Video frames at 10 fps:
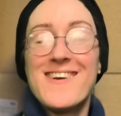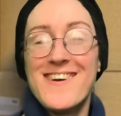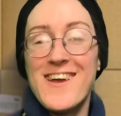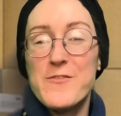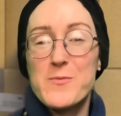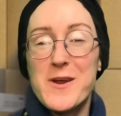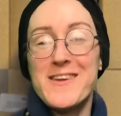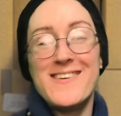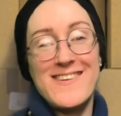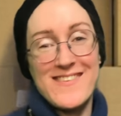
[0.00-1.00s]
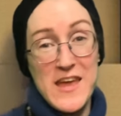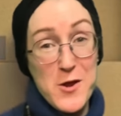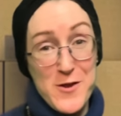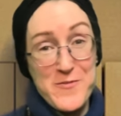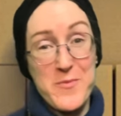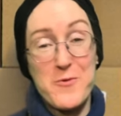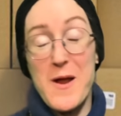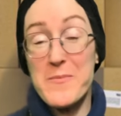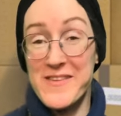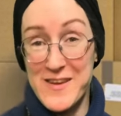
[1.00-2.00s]
Hey everybody, it's Carrie from the
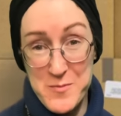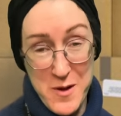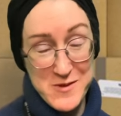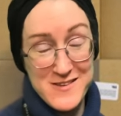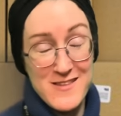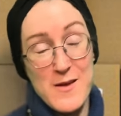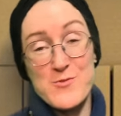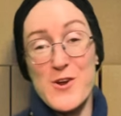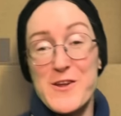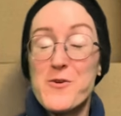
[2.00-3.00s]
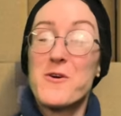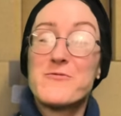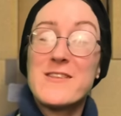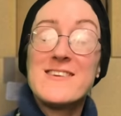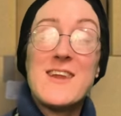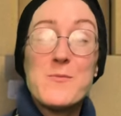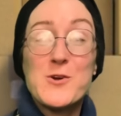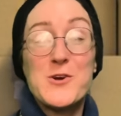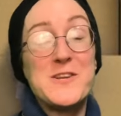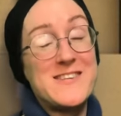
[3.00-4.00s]
Rapid City Public Library, your friendly
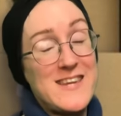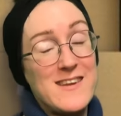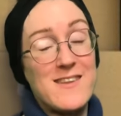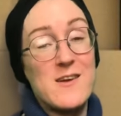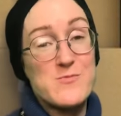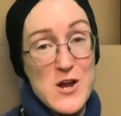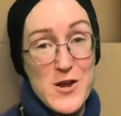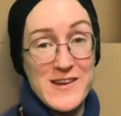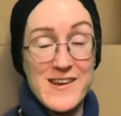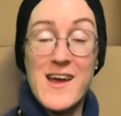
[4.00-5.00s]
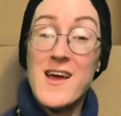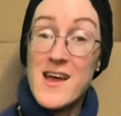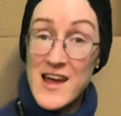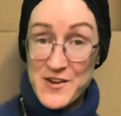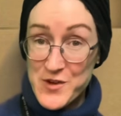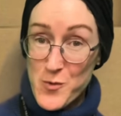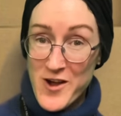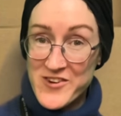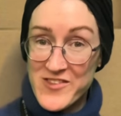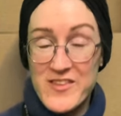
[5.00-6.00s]
neighborhood teen librarian. And if you're
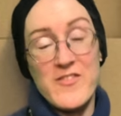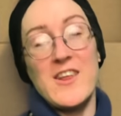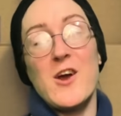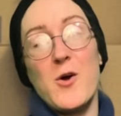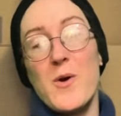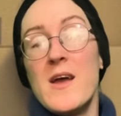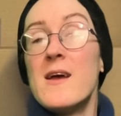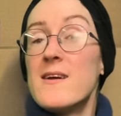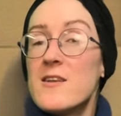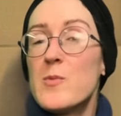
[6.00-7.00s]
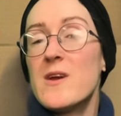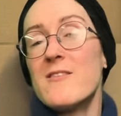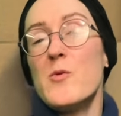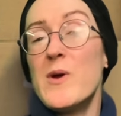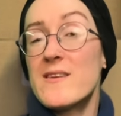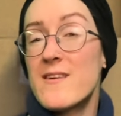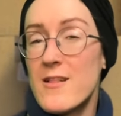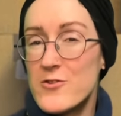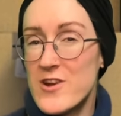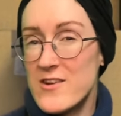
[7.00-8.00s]
watching this video, it's because you picked Color
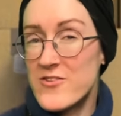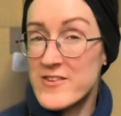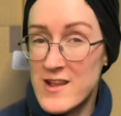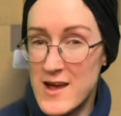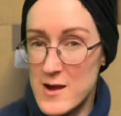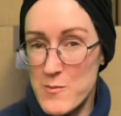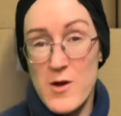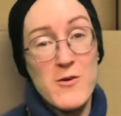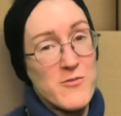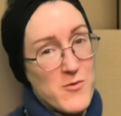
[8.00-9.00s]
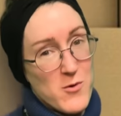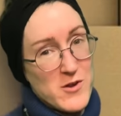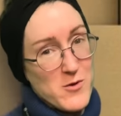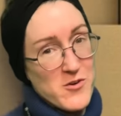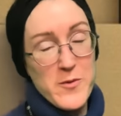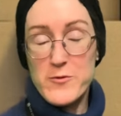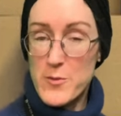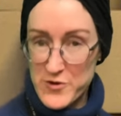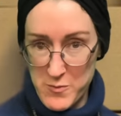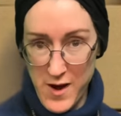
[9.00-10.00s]
Change Slime for your
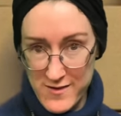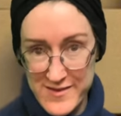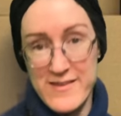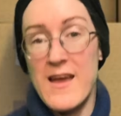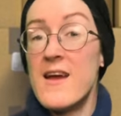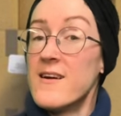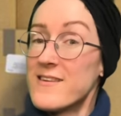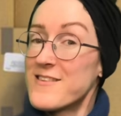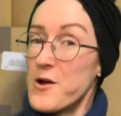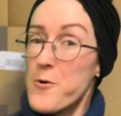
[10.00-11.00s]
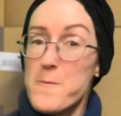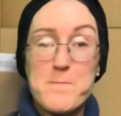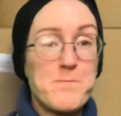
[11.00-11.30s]
subscription box. So